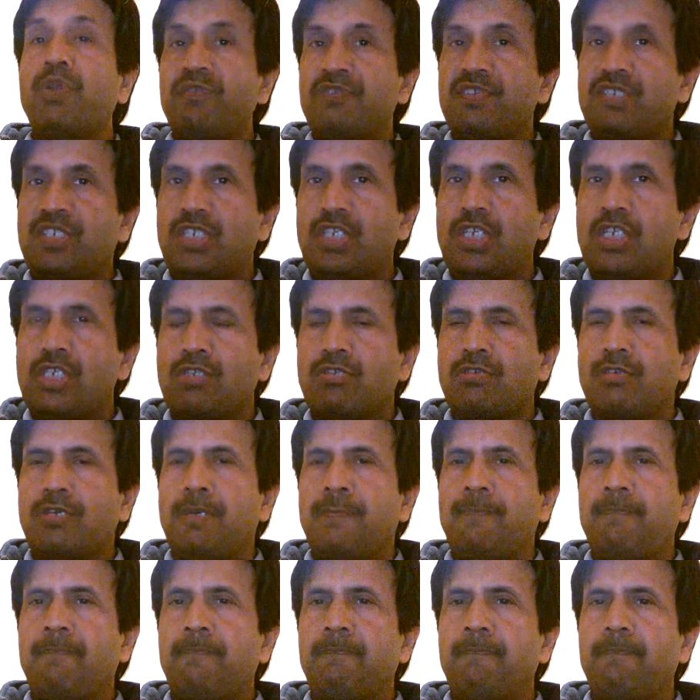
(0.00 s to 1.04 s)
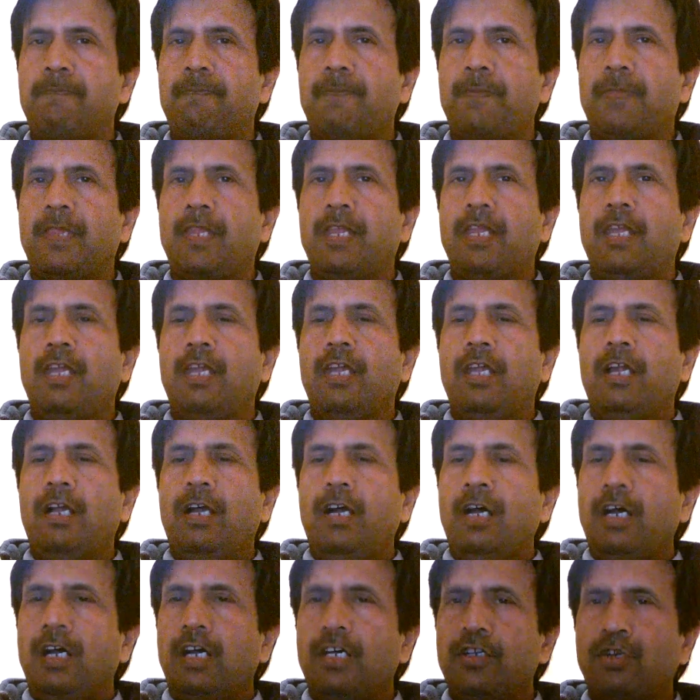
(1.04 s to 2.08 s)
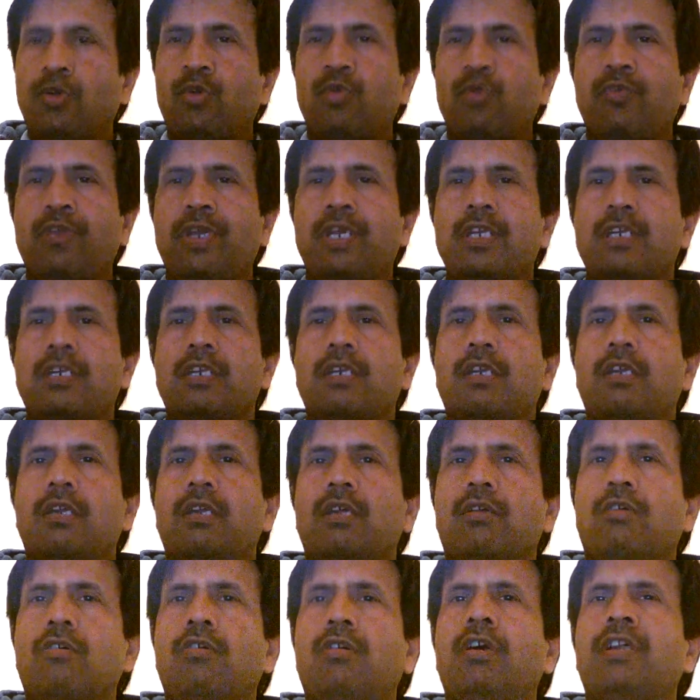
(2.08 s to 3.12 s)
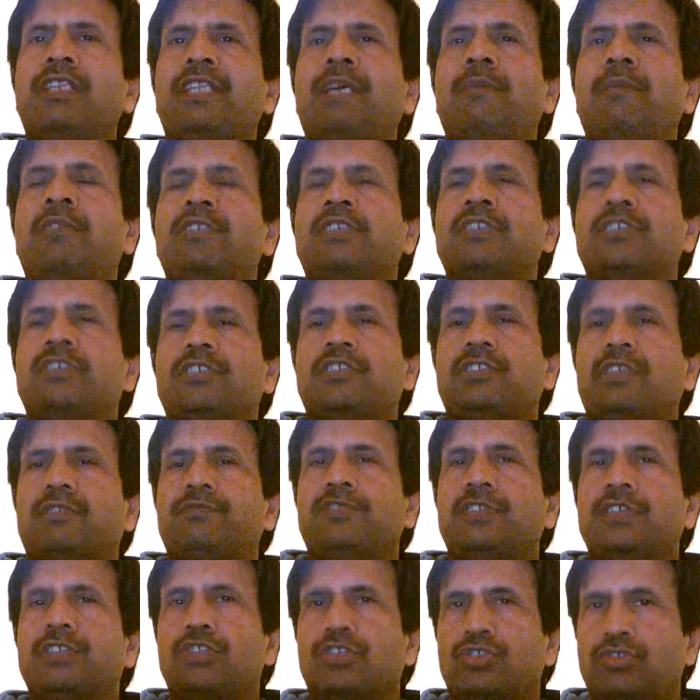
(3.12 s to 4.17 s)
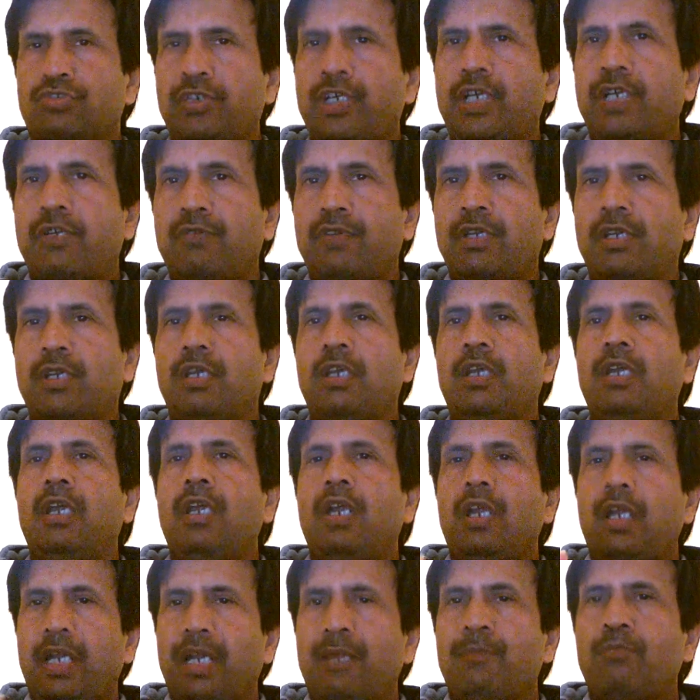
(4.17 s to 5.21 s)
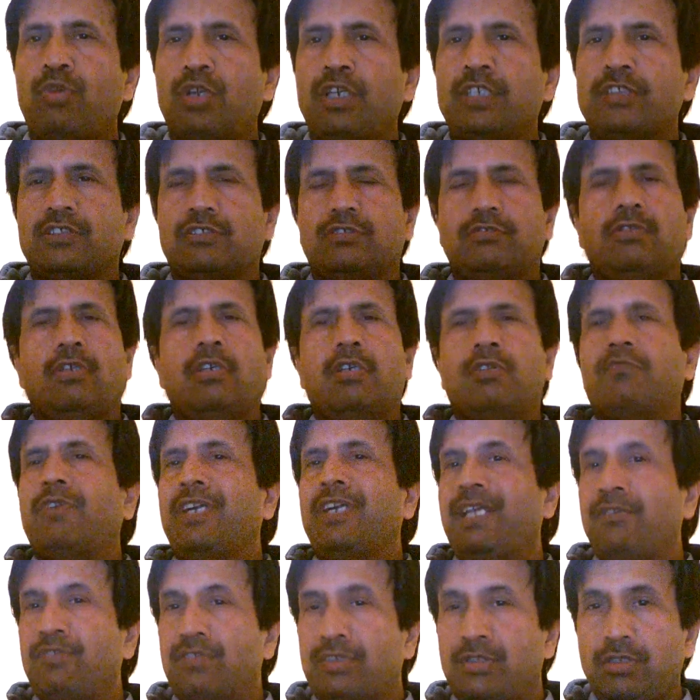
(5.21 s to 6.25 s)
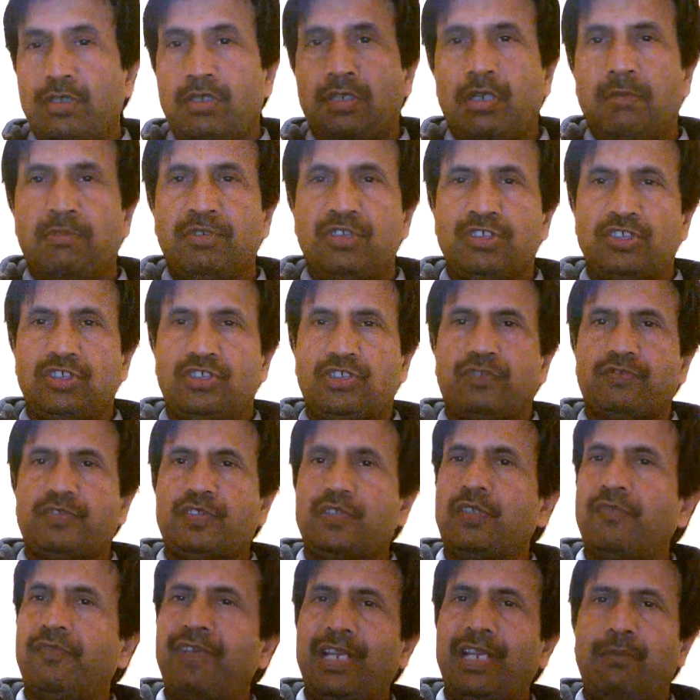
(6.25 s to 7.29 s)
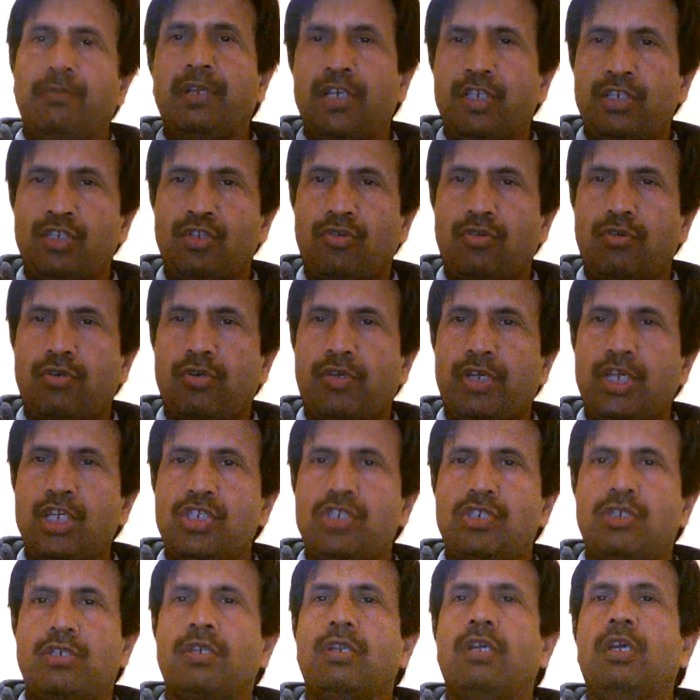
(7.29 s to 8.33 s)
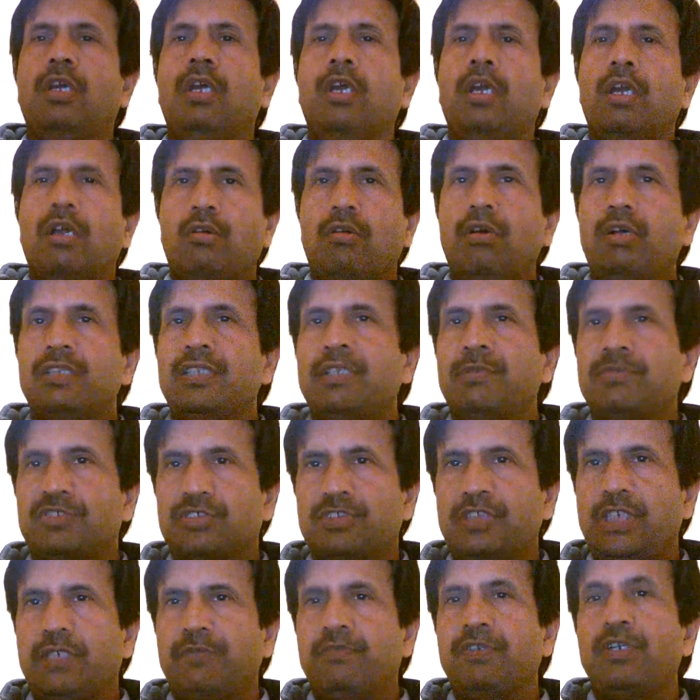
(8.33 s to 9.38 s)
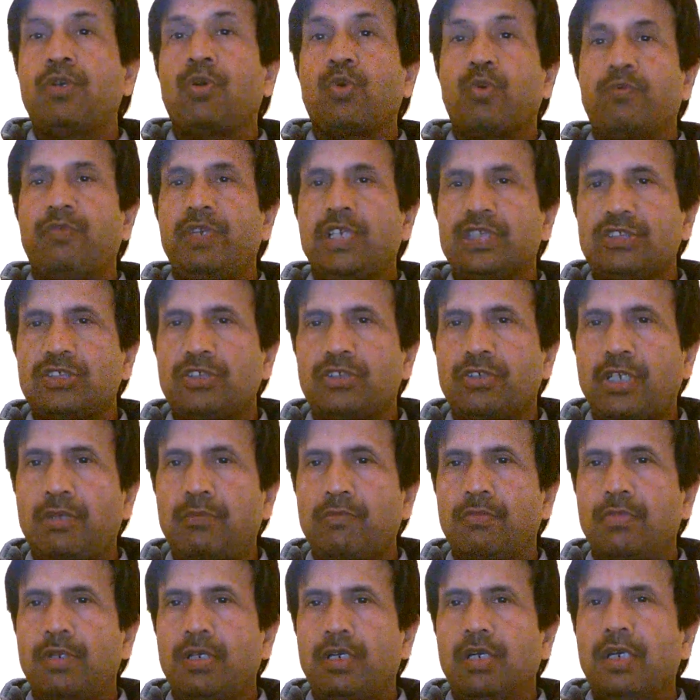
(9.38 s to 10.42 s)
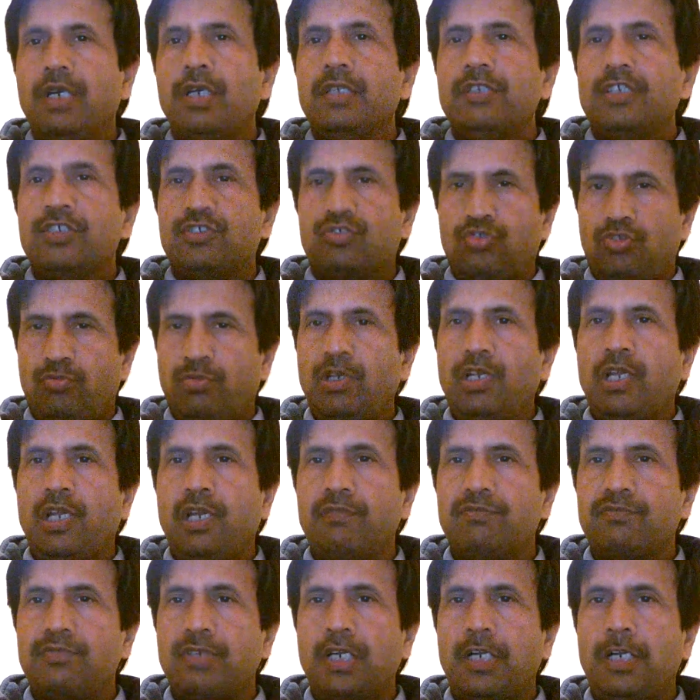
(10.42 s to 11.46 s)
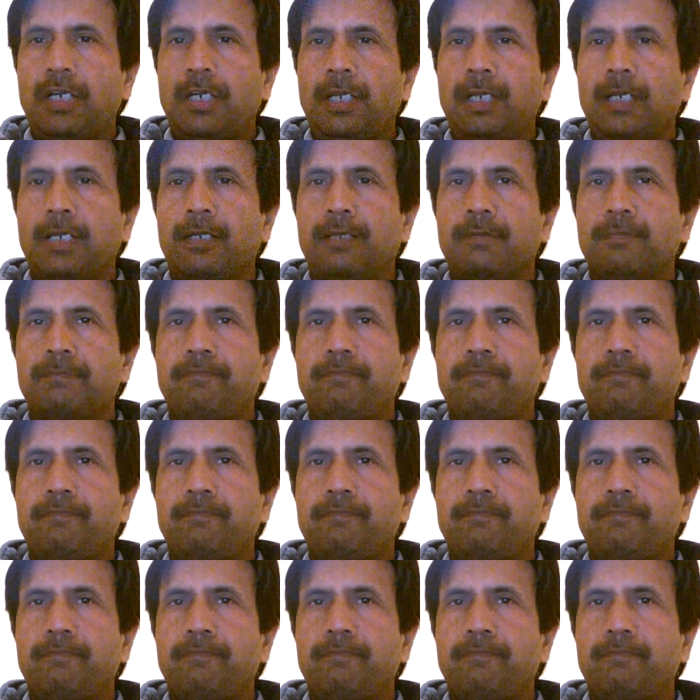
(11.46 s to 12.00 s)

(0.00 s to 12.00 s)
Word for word: previous history. Don't wait, call the emergency services straight away, ambulance or whatever the emergency services available in your location, call them straight away, don't waste your time. This could be life threatening.